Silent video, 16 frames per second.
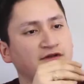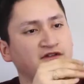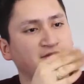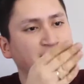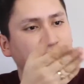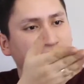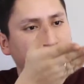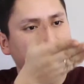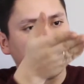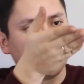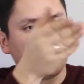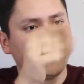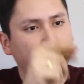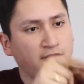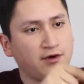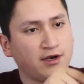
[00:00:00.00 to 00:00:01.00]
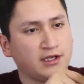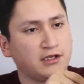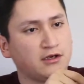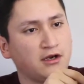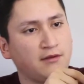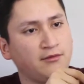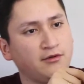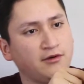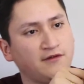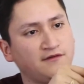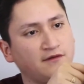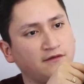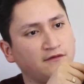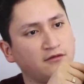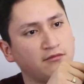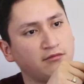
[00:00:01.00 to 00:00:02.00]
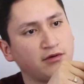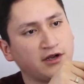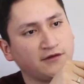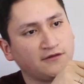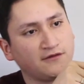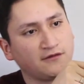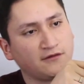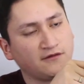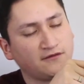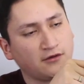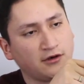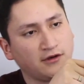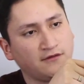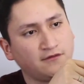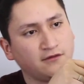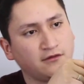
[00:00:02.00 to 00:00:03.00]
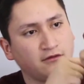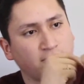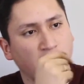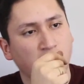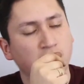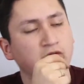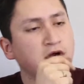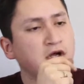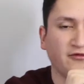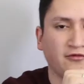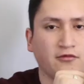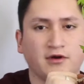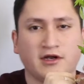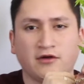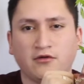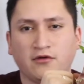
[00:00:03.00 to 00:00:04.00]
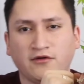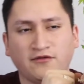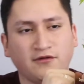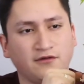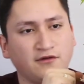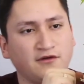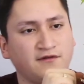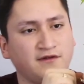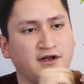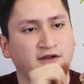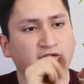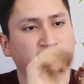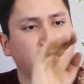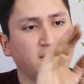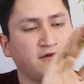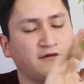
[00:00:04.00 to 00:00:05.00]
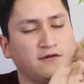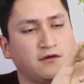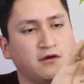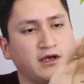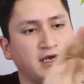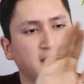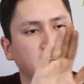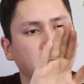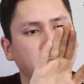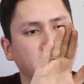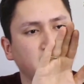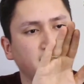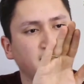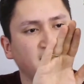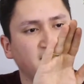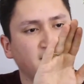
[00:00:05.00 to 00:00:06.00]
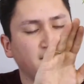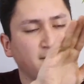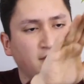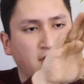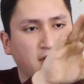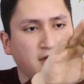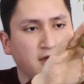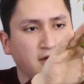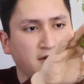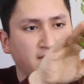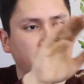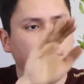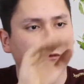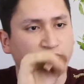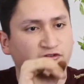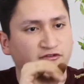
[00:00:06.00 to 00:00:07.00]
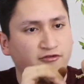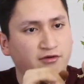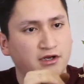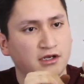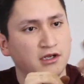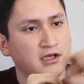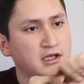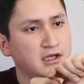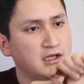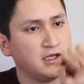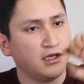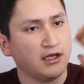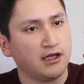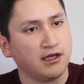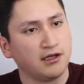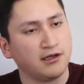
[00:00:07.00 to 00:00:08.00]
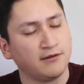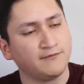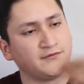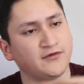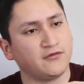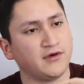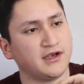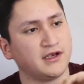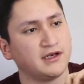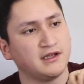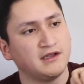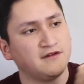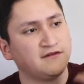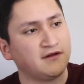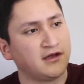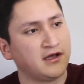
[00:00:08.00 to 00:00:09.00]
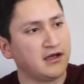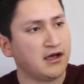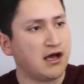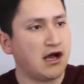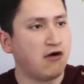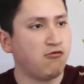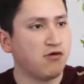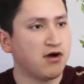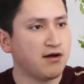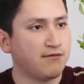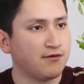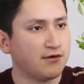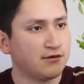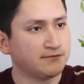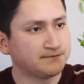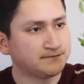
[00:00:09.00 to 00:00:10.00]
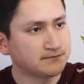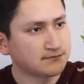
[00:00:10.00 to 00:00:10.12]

at this particular point right here, I'm noticing two branches starting to grow. So what I'm going to do is that I'm just going to go ahead and leave this part of the tree the way it is. However,